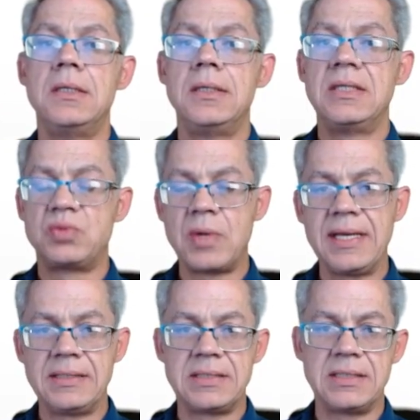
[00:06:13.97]
it's
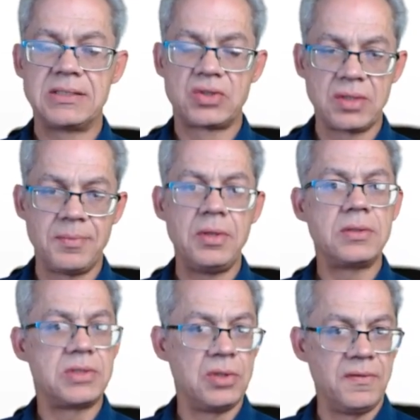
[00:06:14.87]
ready to
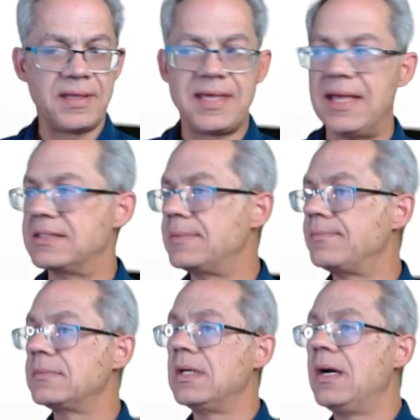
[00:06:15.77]
distribute to the kids.
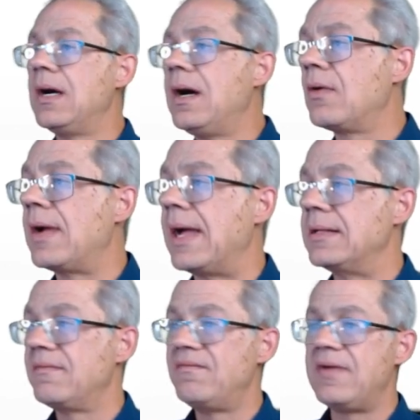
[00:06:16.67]
All
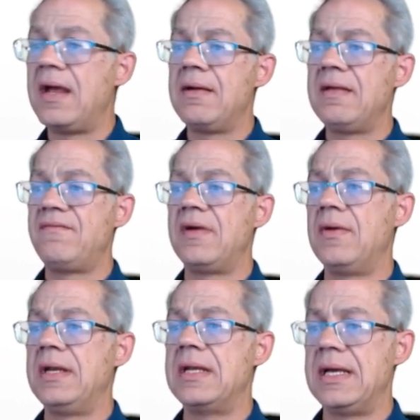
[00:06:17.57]
right. Very,
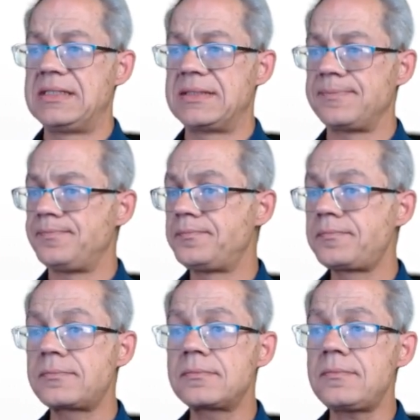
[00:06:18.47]
very nice.
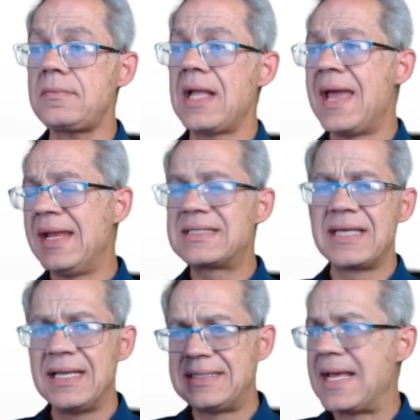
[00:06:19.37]
And it's
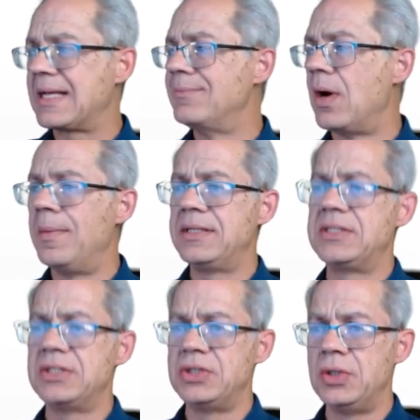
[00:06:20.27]
going to take a moment
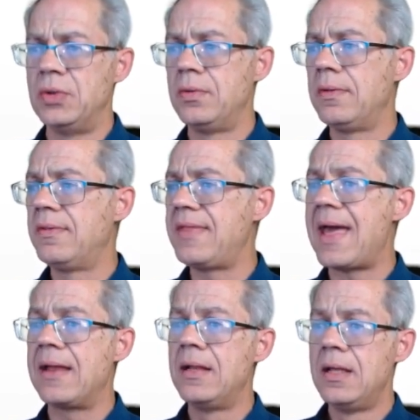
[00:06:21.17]
to do
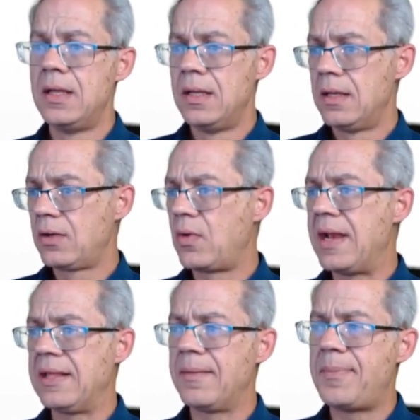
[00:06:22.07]
that.
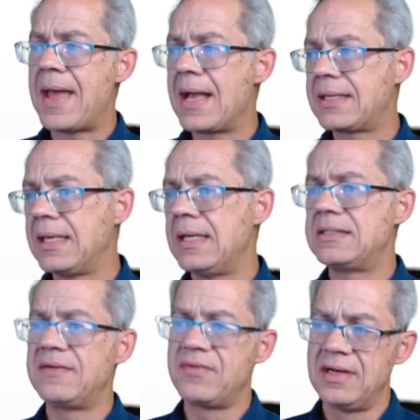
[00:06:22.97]
Creating a packet,
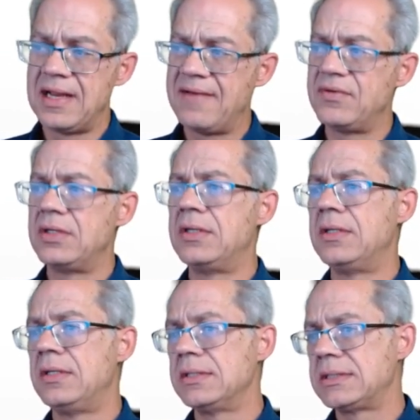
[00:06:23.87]
different
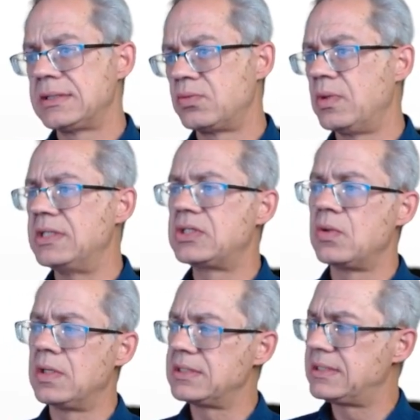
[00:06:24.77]
levels,
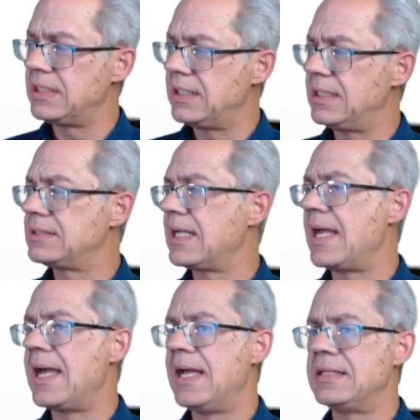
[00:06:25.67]
resources,
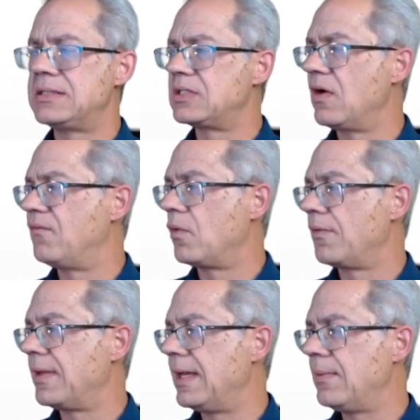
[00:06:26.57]
and so
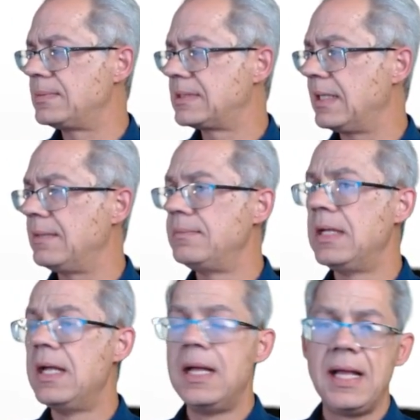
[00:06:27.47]
forth. And it's
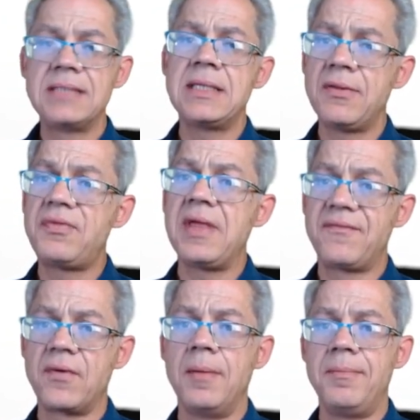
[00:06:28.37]
gonna think
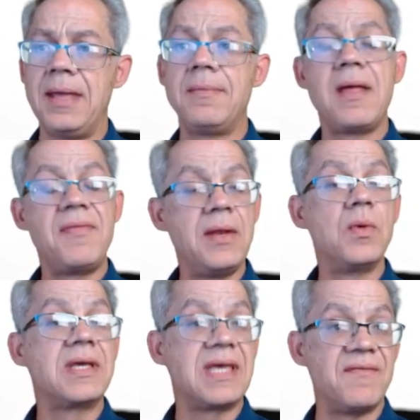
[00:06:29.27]
for a bit, and then it
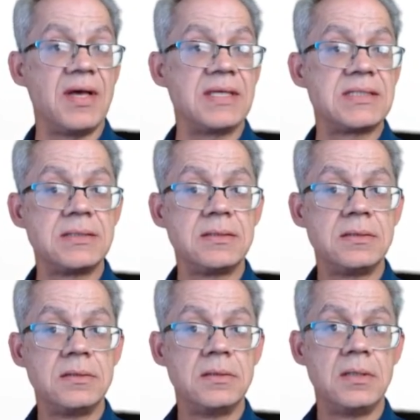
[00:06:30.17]
will give us
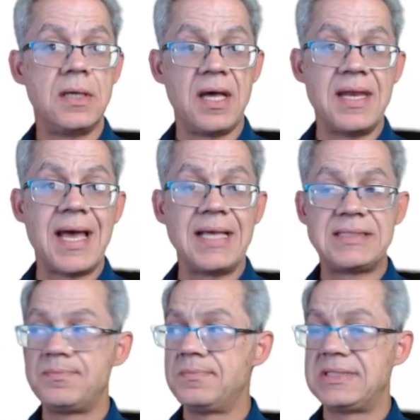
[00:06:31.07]
a
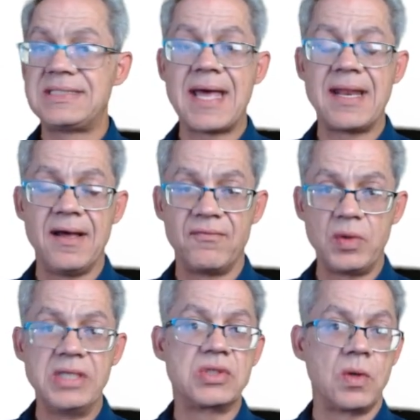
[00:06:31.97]
nice set of
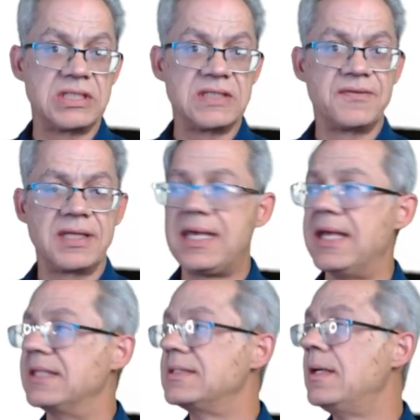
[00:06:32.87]
resources for the
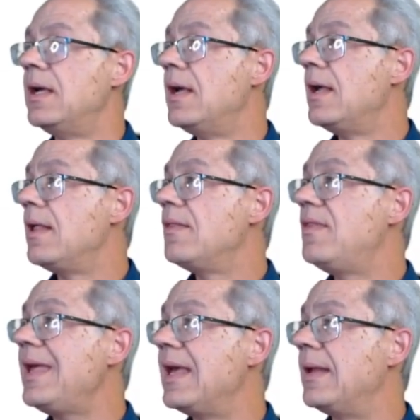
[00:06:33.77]
kids.
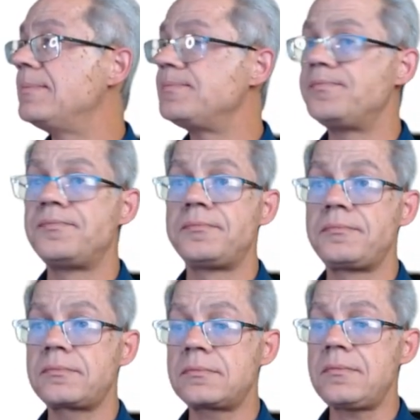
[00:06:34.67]
Then,
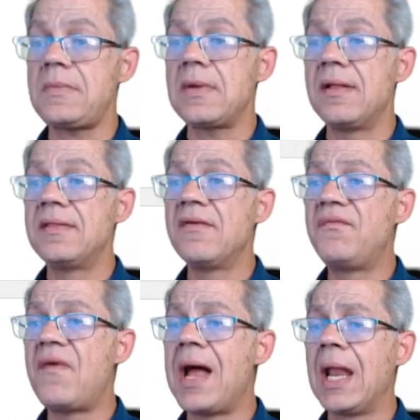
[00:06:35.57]
the
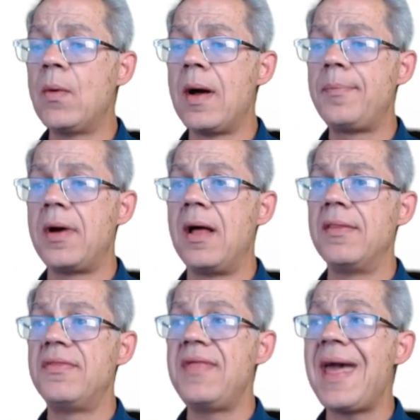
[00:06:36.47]
follow-up
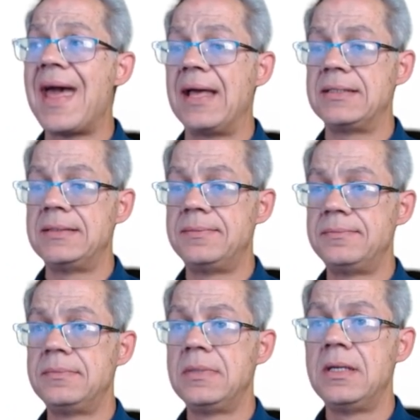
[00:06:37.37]
on that.
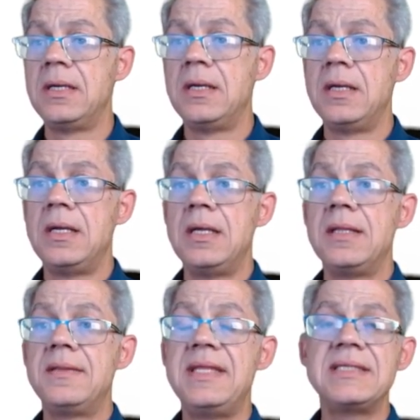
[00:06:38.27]

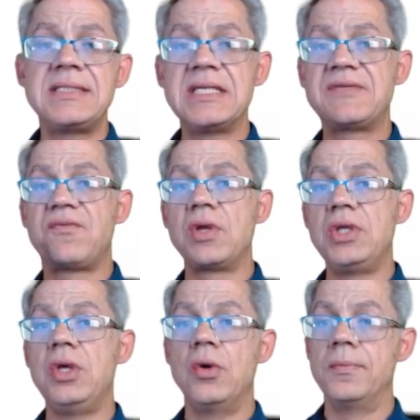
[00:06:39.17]
This is for
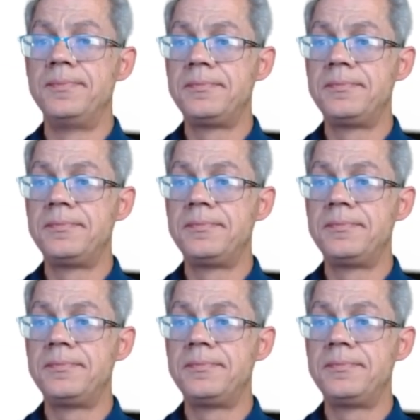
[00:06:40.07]
you.